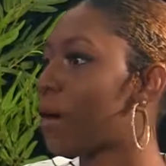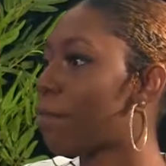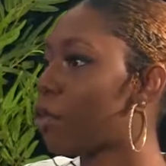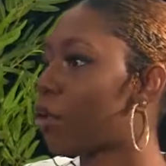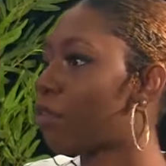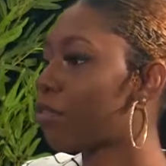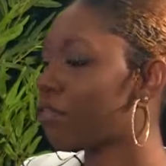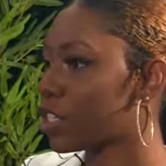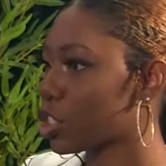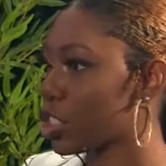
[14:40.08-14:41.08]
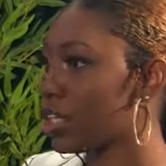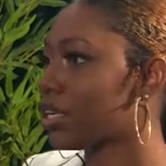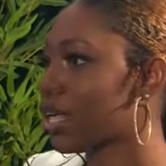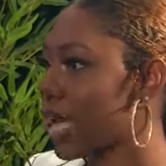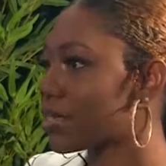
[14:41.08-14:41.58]
a more
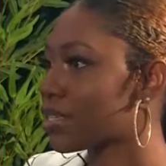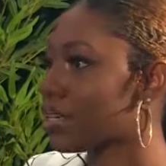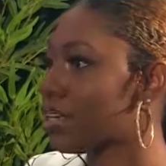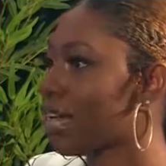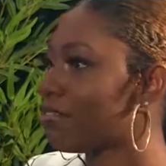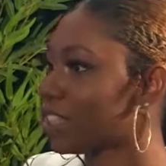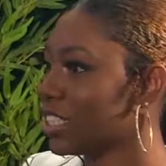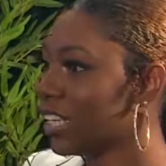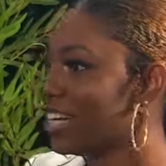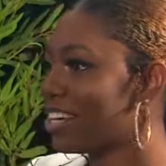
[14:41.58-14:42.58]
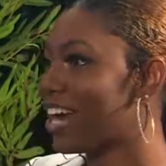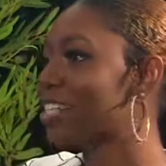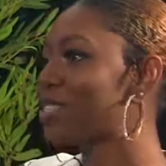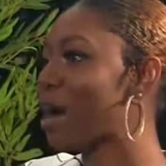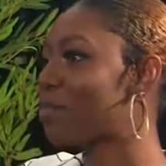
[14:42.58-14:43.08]
professional-esque level,
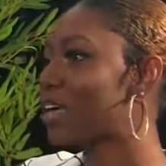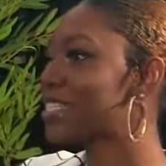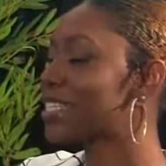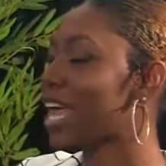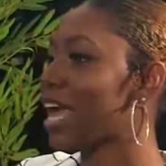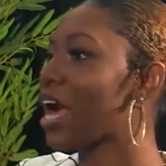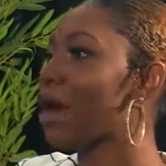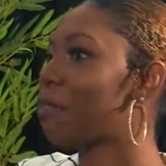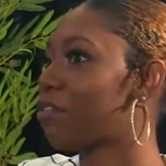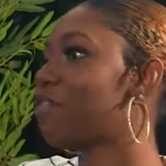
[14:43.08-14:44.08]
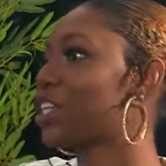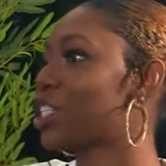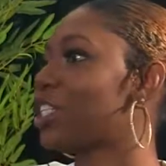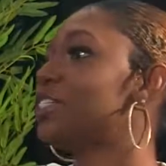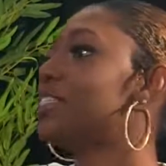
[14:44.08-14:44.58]
right? So I'm not saying a
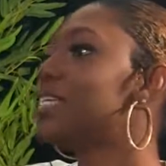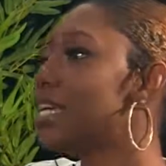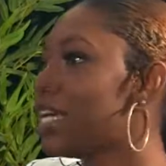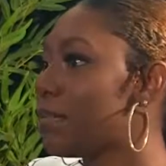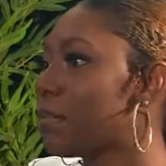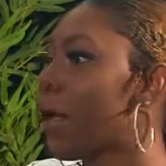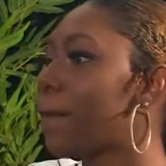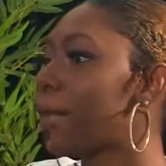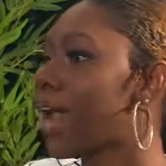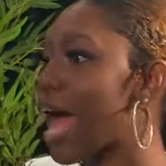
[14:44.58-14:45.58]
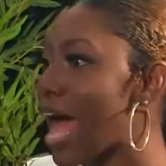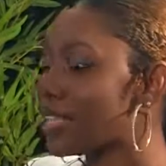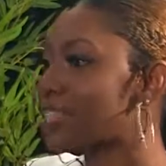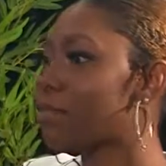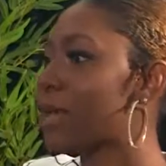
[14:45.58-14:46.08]
professional team, but
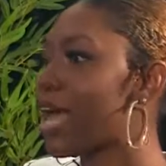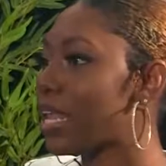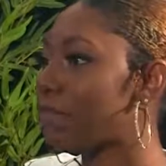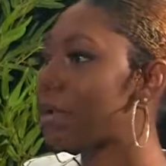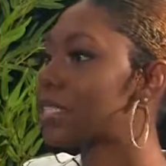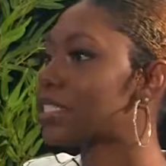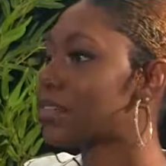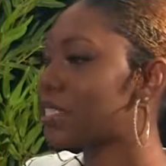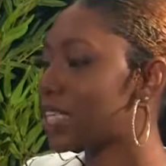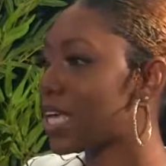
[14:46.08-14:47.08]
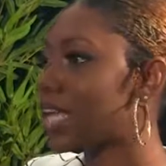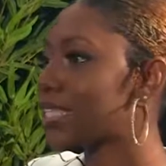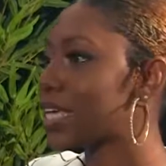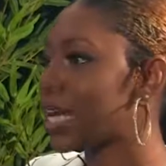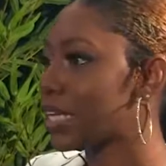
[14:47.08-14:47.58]
add some elements of skill
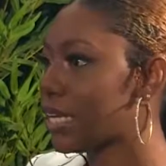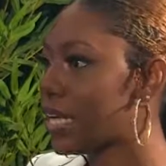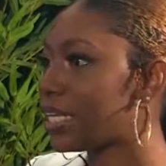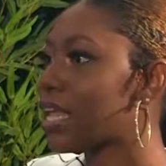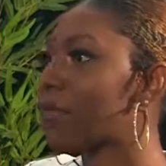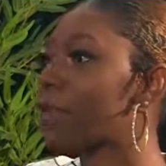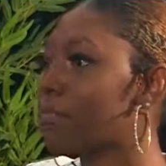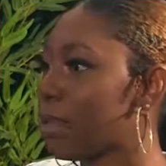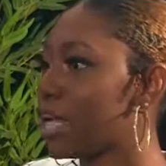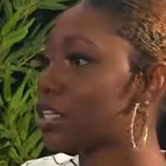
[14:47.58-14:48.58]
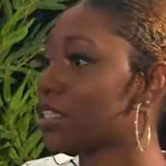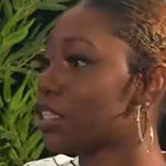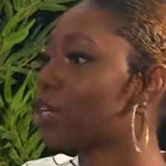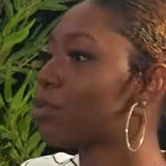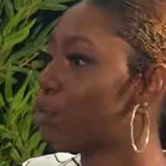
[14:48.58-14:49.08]
and technique that will make us
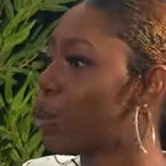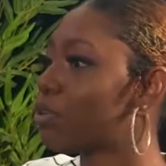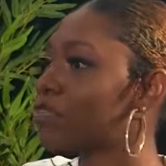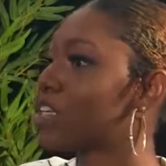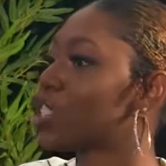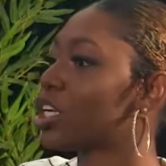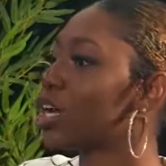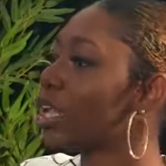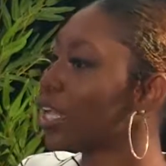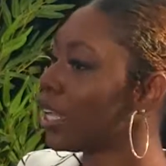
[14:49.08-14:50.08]
look more professional.